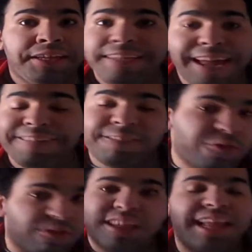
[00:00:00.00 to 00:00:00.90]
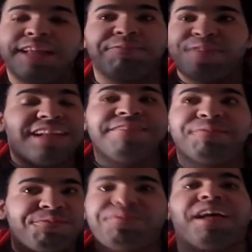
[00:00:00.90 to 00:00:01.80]
yeah, fan,
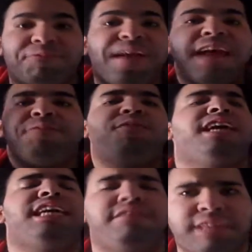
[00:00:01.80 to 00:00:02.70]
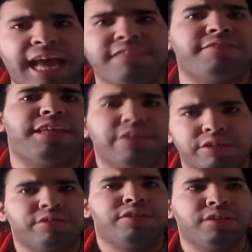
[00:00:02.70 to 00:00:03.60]
fan fucking tastic.
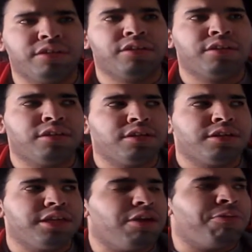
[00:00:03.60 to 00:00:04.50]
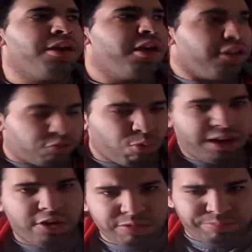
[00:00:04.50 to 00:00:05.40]
You know,
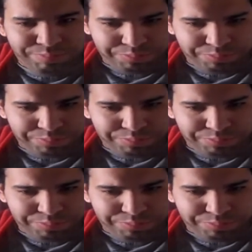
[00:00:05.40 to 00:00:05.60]
Twitter,